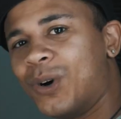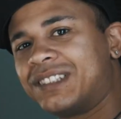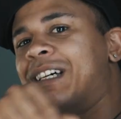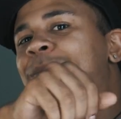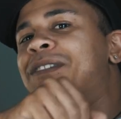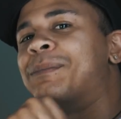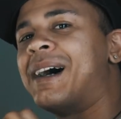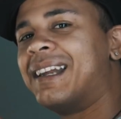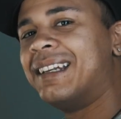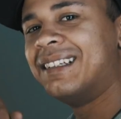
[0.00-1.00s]
What's up
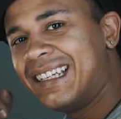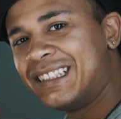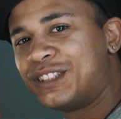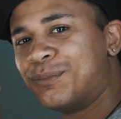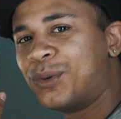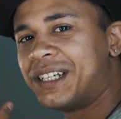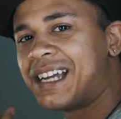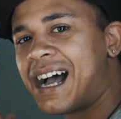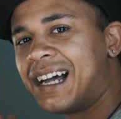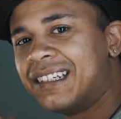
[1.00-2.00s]
everybody? It's your boy
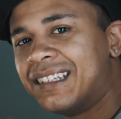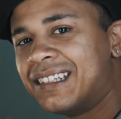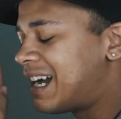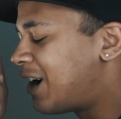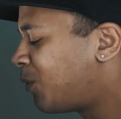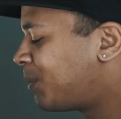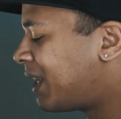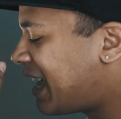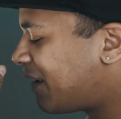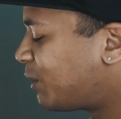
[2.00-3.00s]
Cotton. I hope
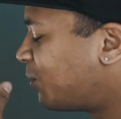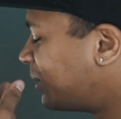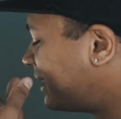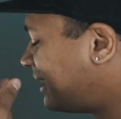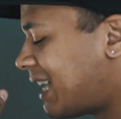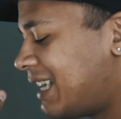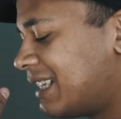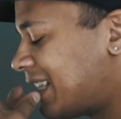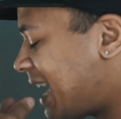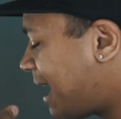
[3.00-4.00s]
that everyone's day
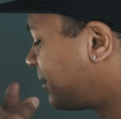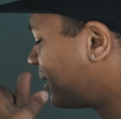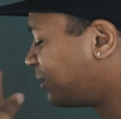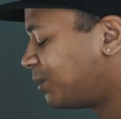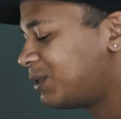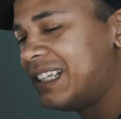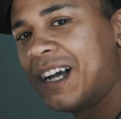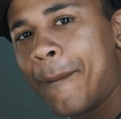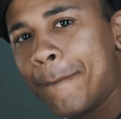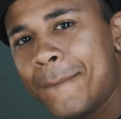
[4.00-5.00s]
is
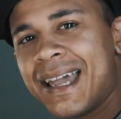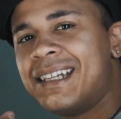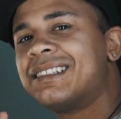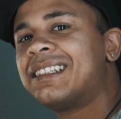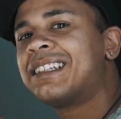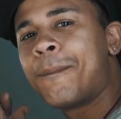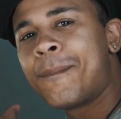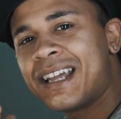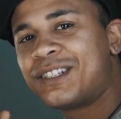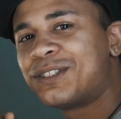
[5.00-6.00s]
absolutely amazing.
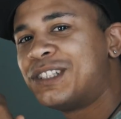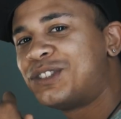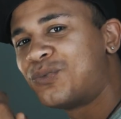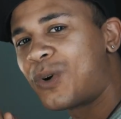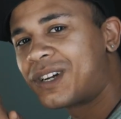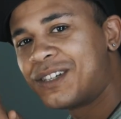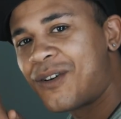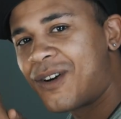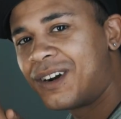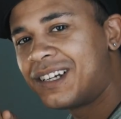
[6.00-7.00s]
Make sure that you're working
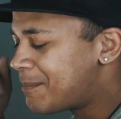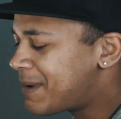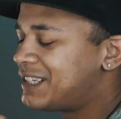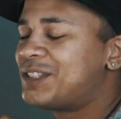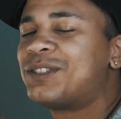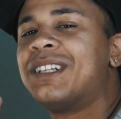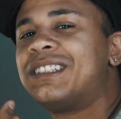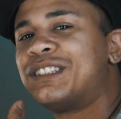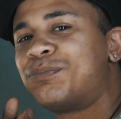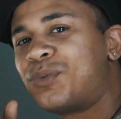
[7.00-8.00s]
hard. Make sure
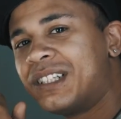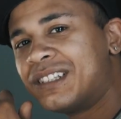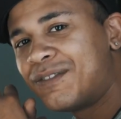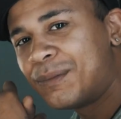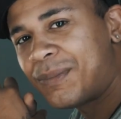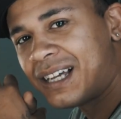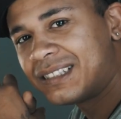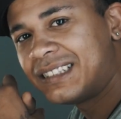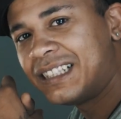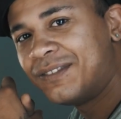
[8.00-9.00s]
that you're spreading love and
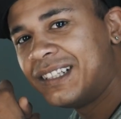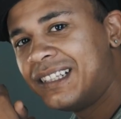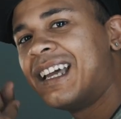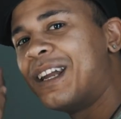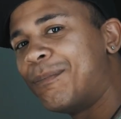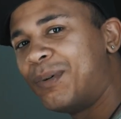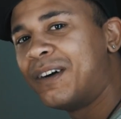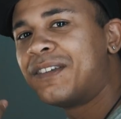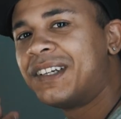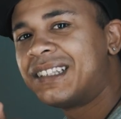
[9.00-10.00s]
positivity. And
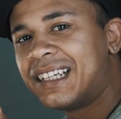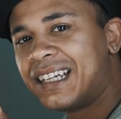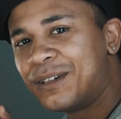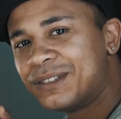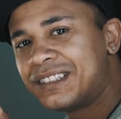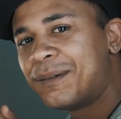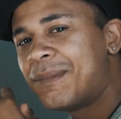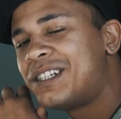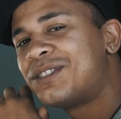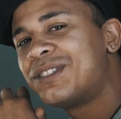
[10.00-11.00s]
above everything else,
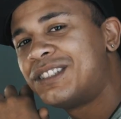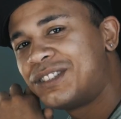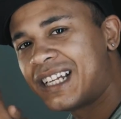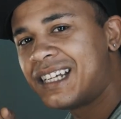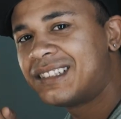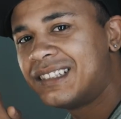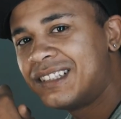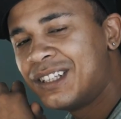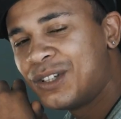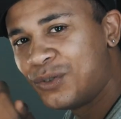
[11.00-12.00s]
make sure that you're
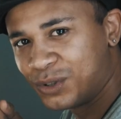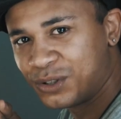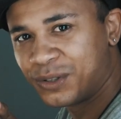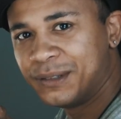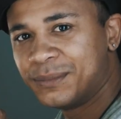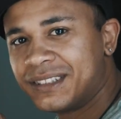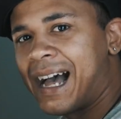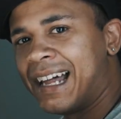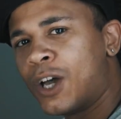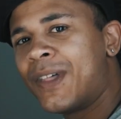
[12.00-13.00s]
chasing your dreams.
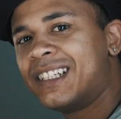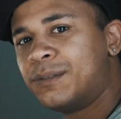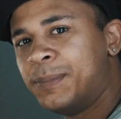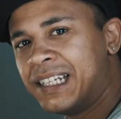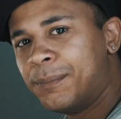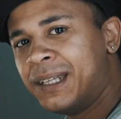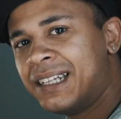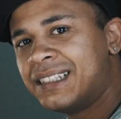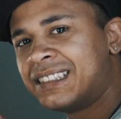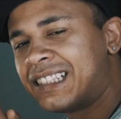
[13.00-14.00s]
I know that it's been a
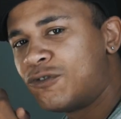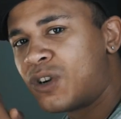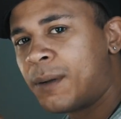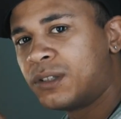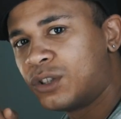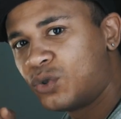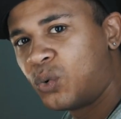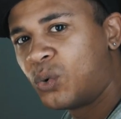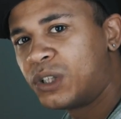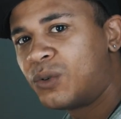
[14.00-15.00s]
minute since I've dropped a
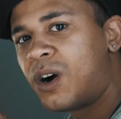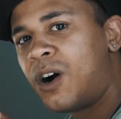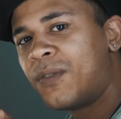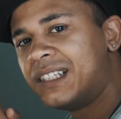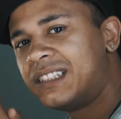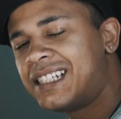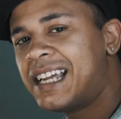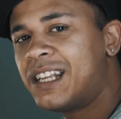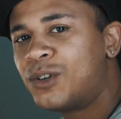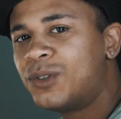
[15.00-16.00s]
tutorial on the
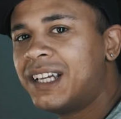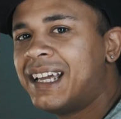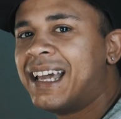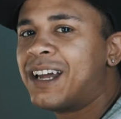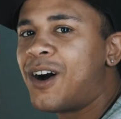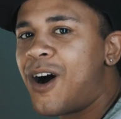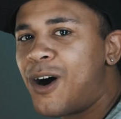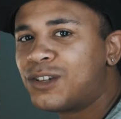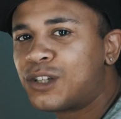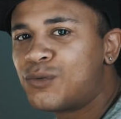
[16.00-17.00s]
channel and I
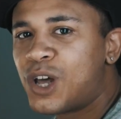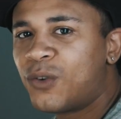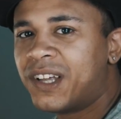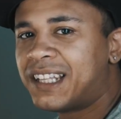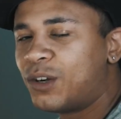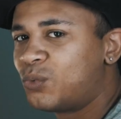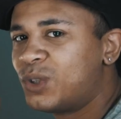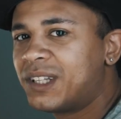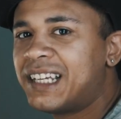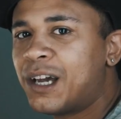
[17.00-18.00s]
also know that they
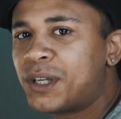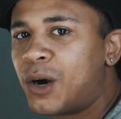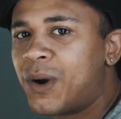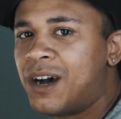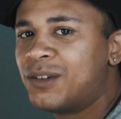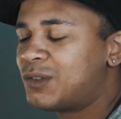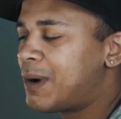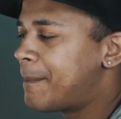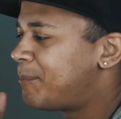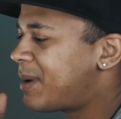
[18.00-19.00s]
really help y'all out so
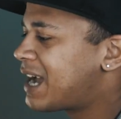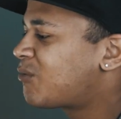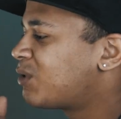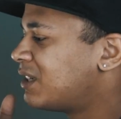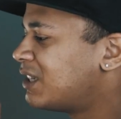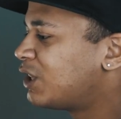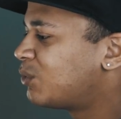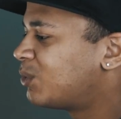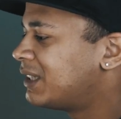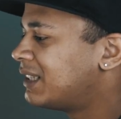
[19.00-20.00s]
I'm back with
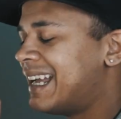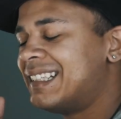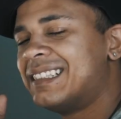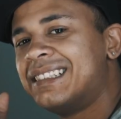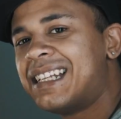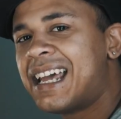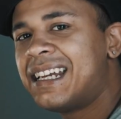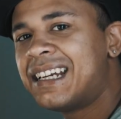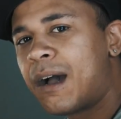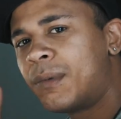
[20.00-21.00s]
another one and
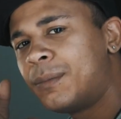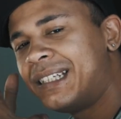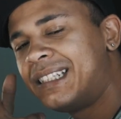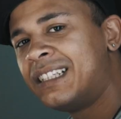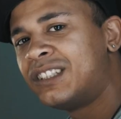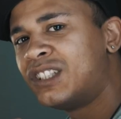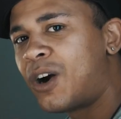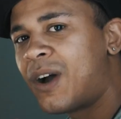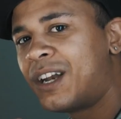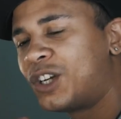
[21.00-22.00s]
today I'm going to be teaching
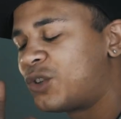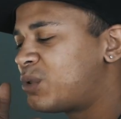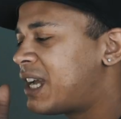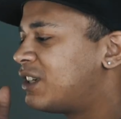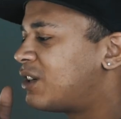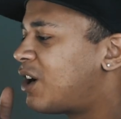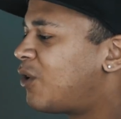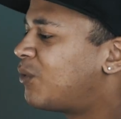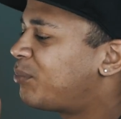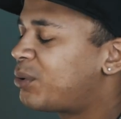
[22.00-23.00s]
y'all how to create your
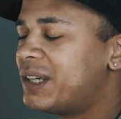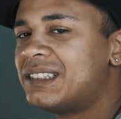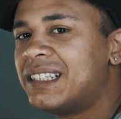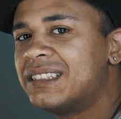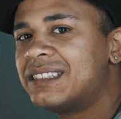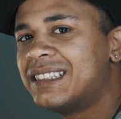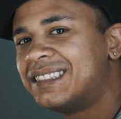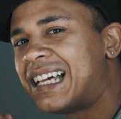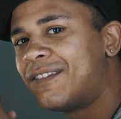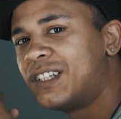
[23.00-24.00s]
own presets
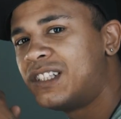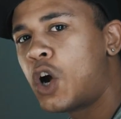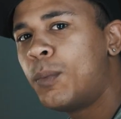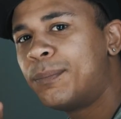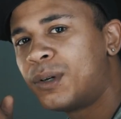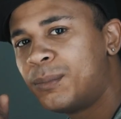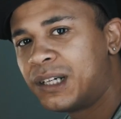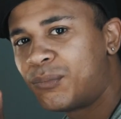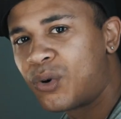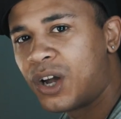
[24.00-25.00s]
inside of Adobe
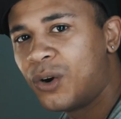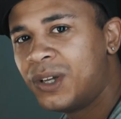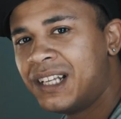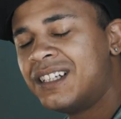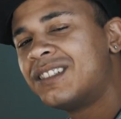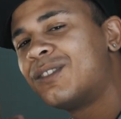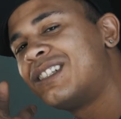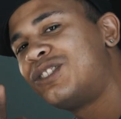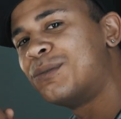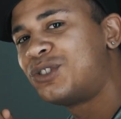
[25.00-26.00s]
Premiere Pro so
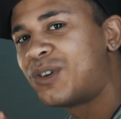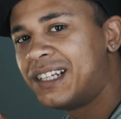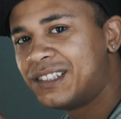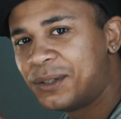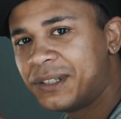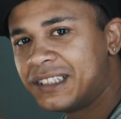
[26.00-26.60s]
let's jump straight into